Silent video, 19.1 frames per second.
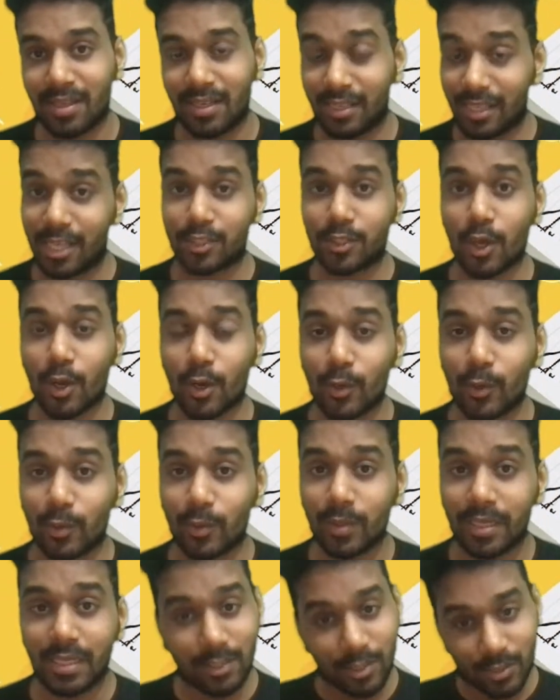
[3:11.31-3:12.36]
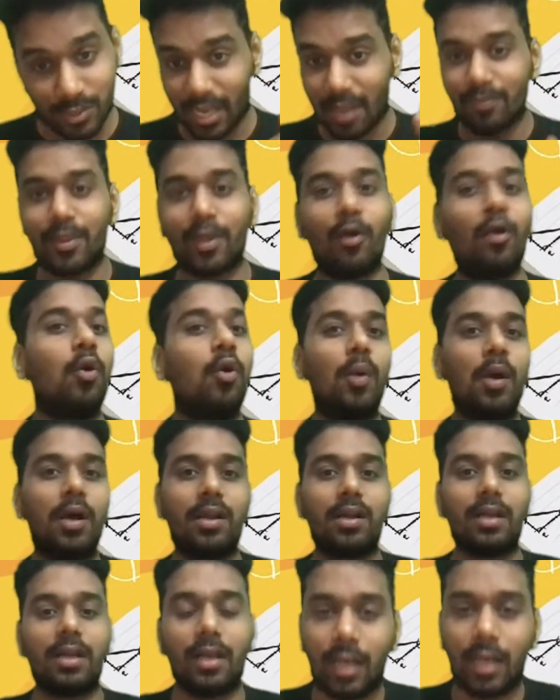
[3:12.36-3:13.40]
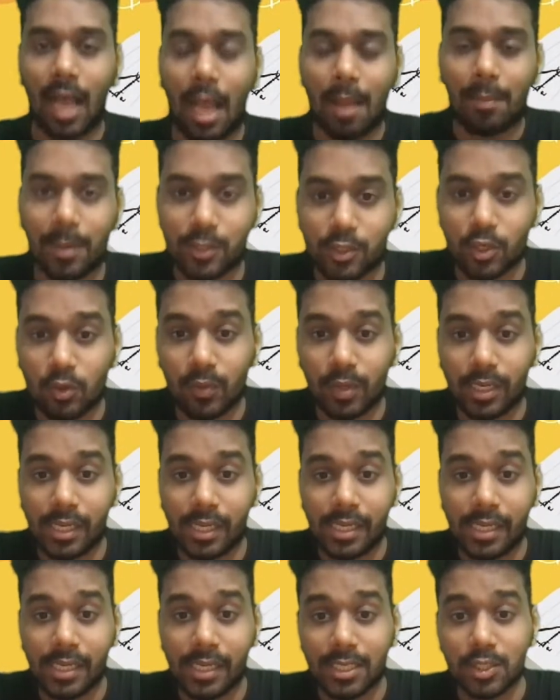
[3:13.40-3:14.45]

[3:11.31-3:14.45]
Yes or no? Same thing happens over here.